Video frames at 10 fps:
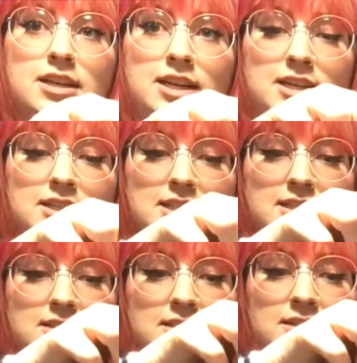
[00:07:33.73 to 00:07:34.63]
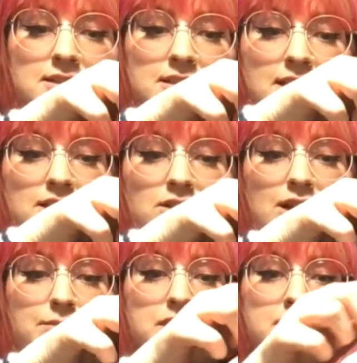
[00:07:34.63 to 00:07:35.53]
hand in and
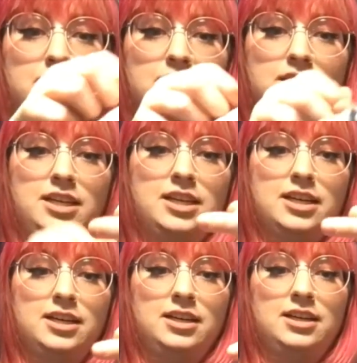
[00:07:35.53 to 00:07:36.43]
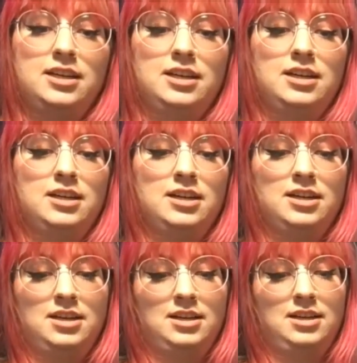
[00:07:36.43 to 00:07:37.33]
grab this yarn here
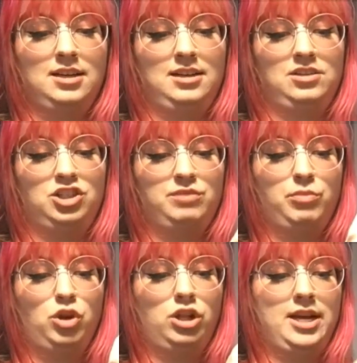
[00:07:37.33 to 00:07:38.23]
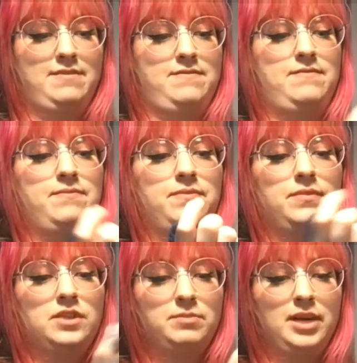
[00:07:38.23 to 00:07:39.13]
and just pull
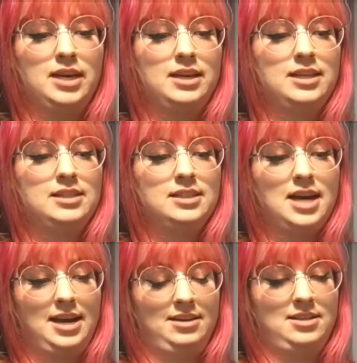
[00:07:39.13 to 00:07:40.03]
it to make it nice and tight.